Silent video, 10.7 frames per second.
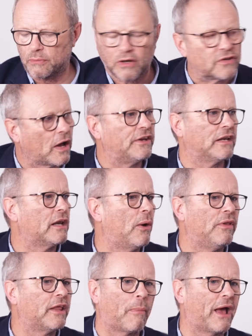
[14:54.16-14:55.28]
because I didn't know
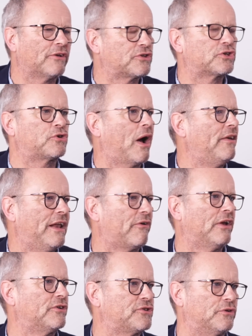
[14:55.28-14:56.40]
anything about, I never
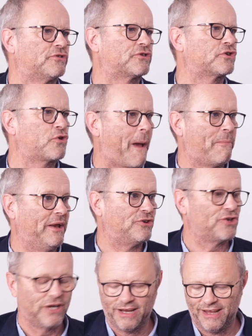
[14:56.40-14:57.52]
understood
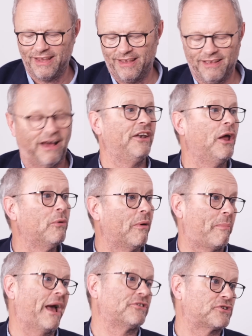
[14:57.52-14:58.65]
scrappage. I know
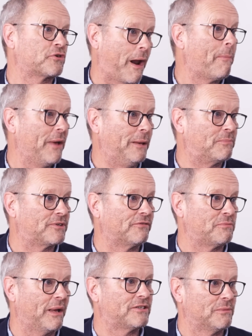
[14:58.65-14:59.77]
about scrap heaps. I've
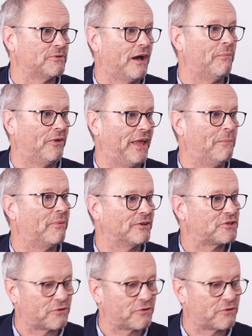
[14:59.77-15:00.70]
spent some time on them, but